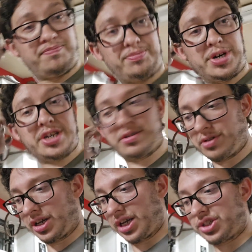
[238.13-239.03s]
But,
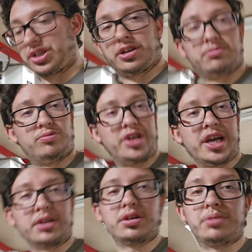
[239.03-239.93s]
like I said, we
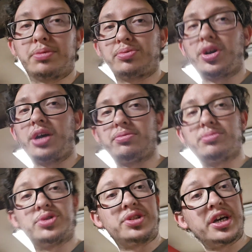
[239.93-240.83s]
had a couple
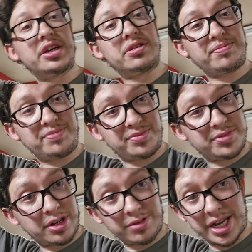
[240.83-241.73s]
problems that
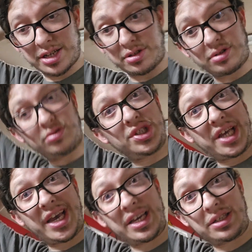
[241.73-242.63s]
I ran into.
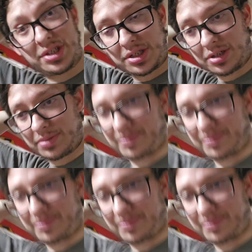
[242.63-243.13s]
Snags.